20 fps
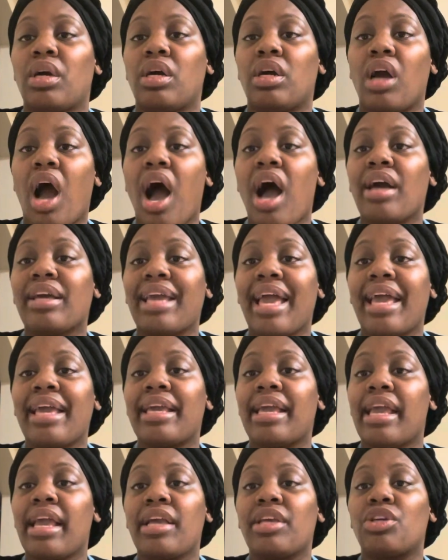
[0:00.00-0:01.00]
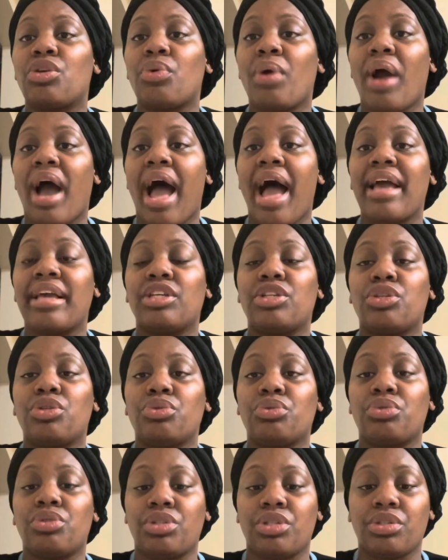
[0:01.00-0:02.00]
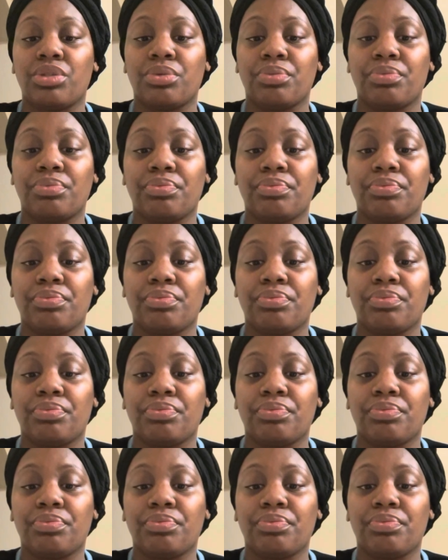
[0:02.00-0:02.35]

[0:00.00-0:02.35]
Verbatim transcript: God can't hear you how he used to.